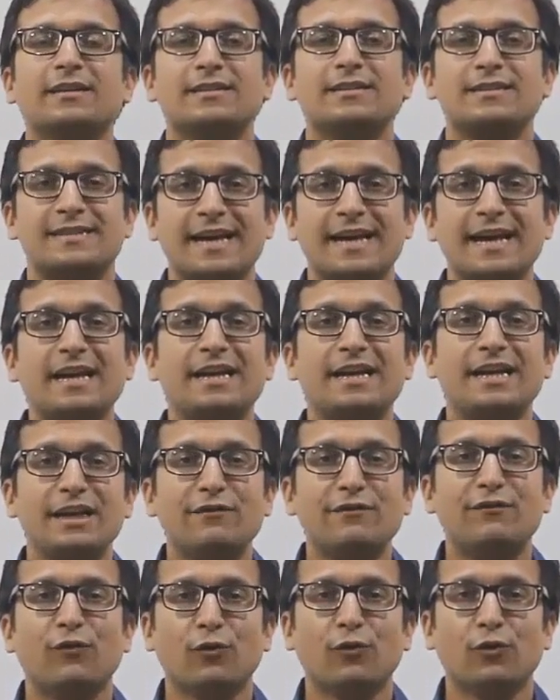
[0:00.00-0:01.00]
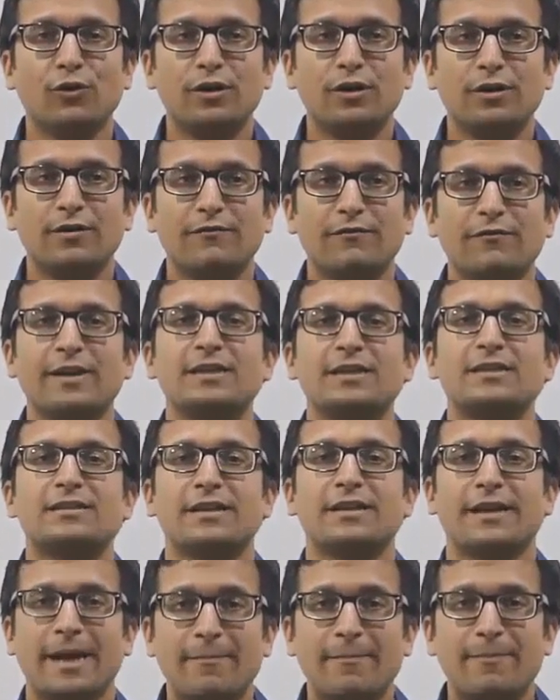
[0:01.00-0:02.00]
cell D four, which
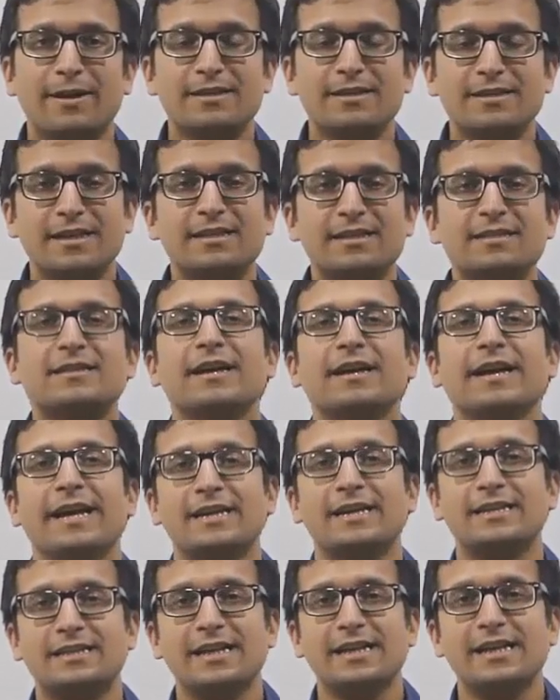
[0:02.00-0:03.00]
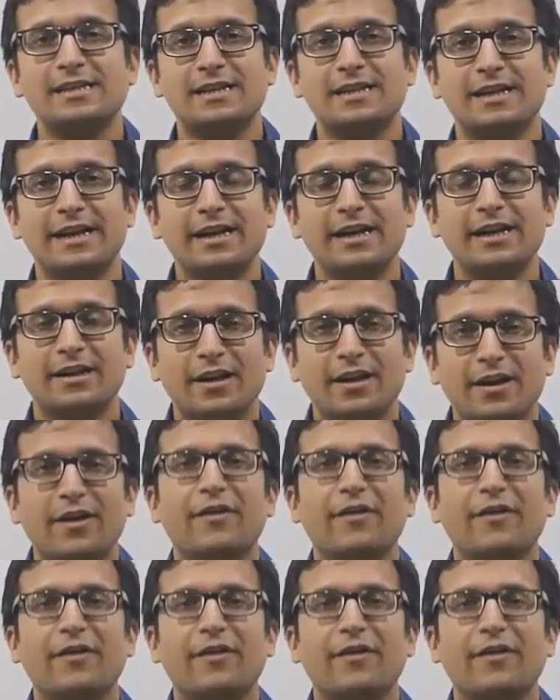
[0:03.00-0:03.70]
represents the exchange rate,